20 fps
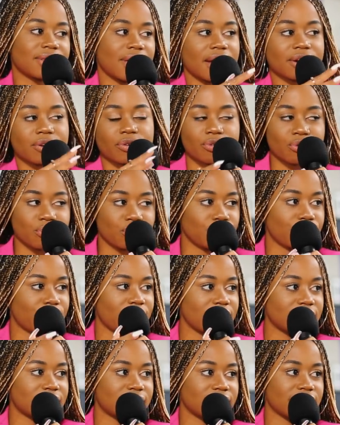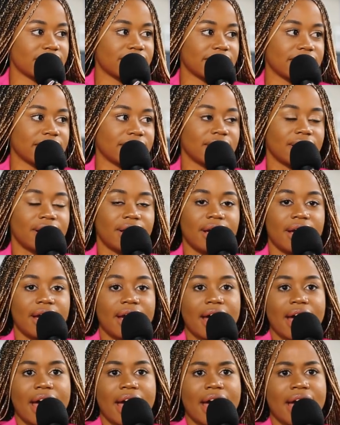that crew basically.
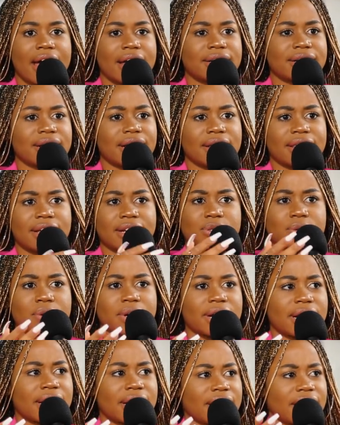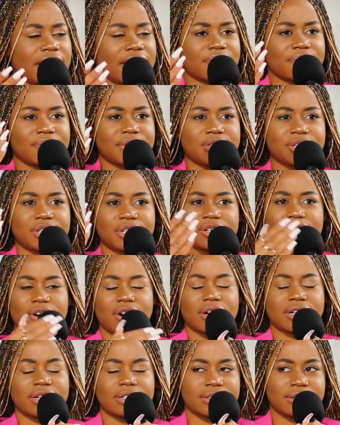And yeah, that's when I featured
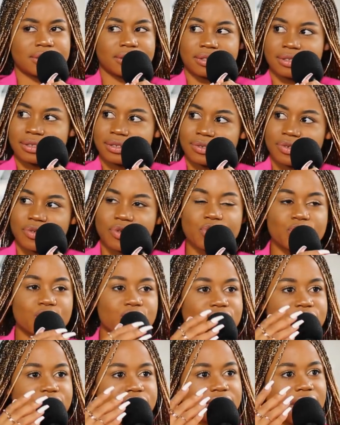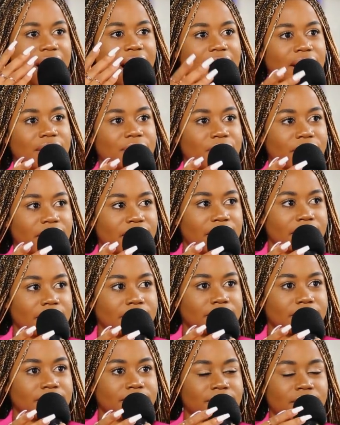on Rouge's
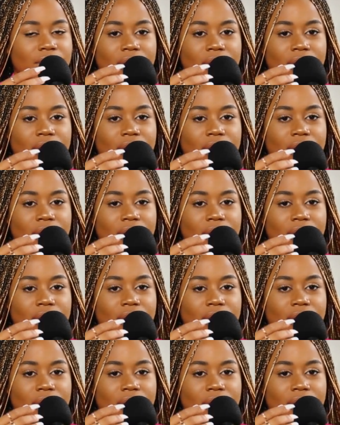album.